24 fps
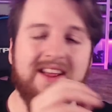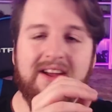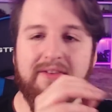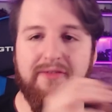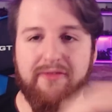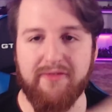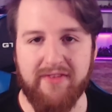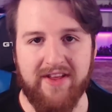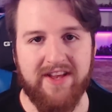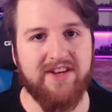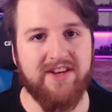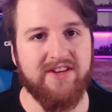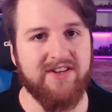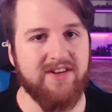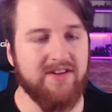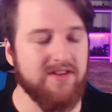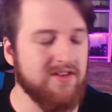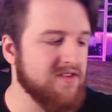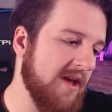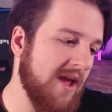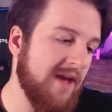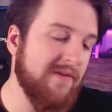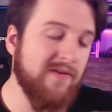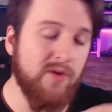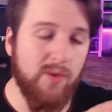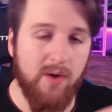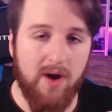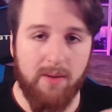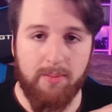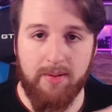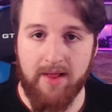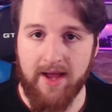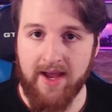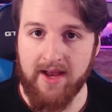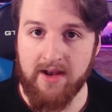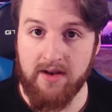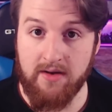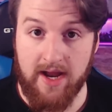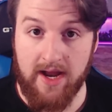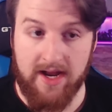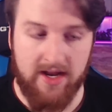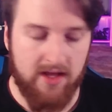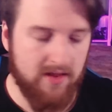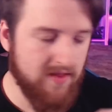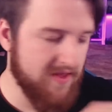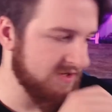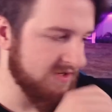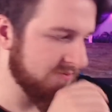afflictions if you are playing any
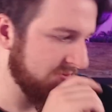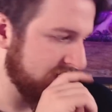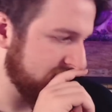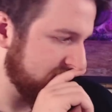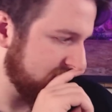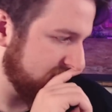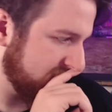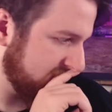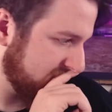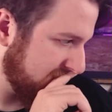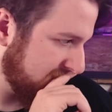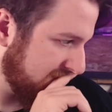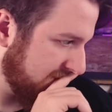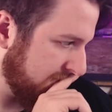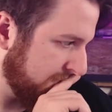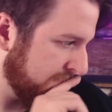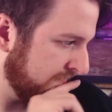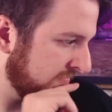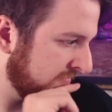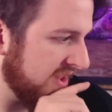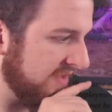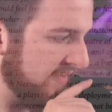of these missions. So the